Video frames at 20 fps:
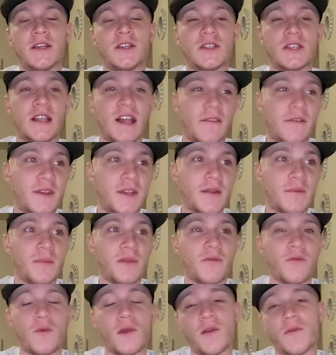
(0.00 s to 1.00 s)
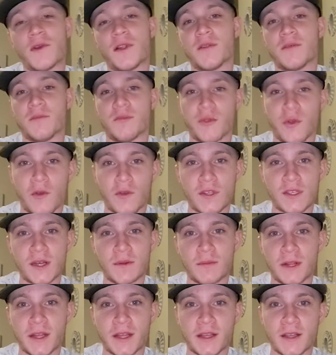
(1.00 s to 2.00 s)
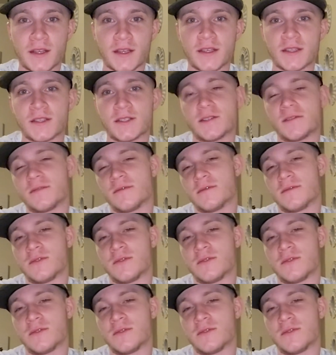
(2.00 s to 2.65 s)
just left it before I went and broke something, because